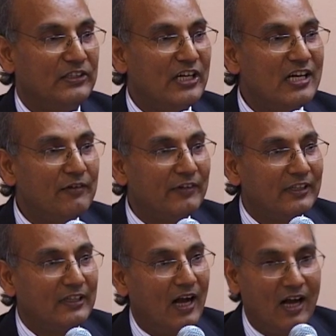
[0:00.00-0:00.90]
Dealing
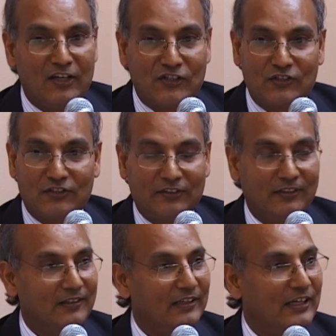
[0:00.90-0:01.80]
with caste
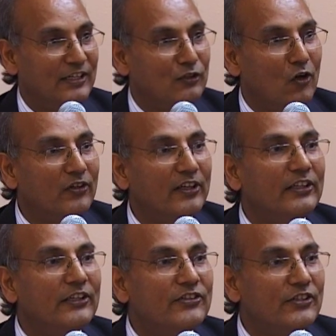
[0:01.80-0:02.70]
is not an
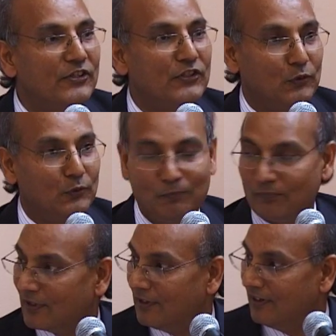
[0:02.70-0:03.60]
easy issue,
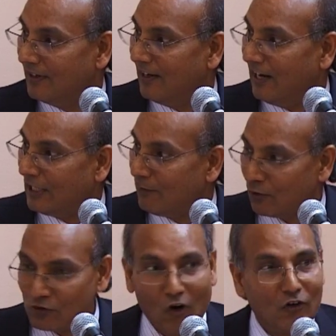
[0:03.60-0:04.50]
and I
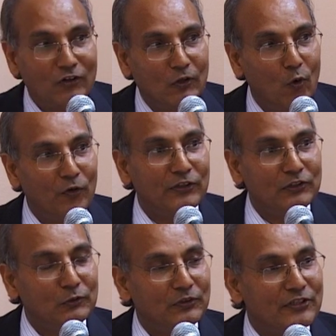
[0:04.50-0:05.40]
will not go
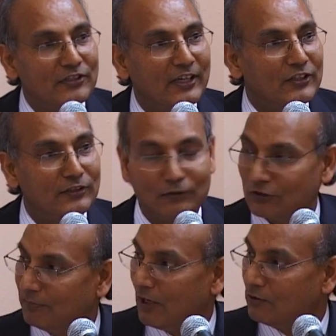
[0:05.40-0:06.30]
into
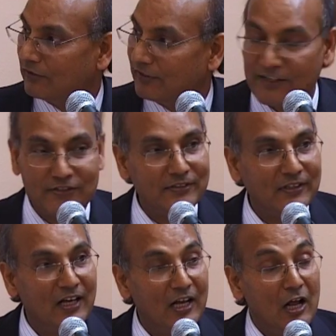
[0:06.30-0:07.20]
discussions about
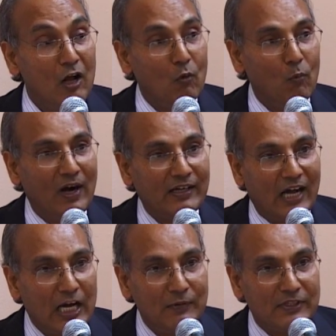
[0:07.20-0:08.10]
race. What
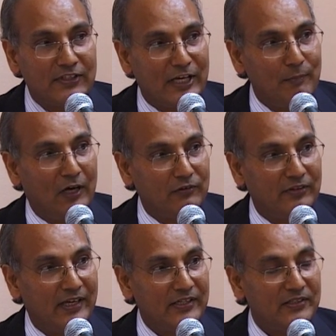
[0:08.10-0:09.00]
I will say about
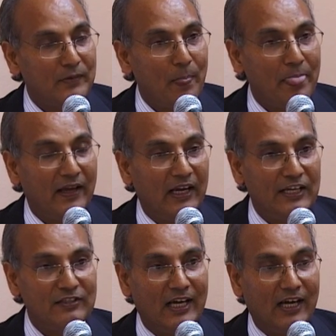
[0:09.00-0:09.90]
race
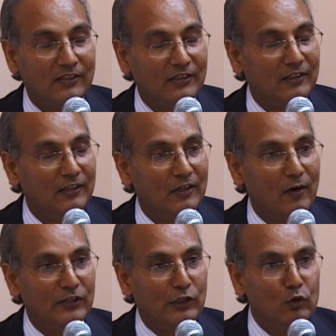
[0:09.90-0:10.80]
is that
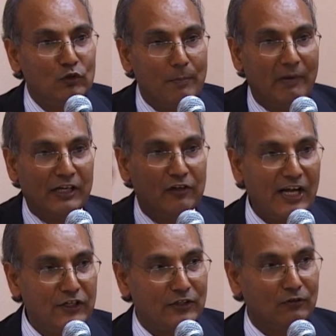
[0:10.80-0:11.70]
due to the
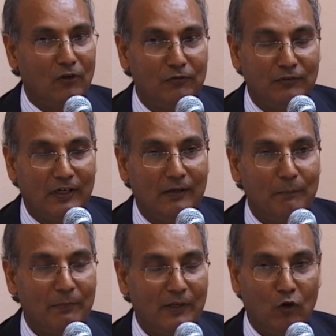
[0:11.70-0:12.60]
migration of
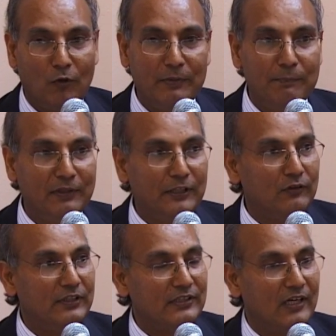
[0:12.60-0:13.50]
a lot of people
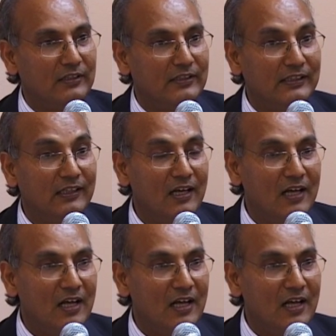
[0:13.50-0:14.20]
into this country,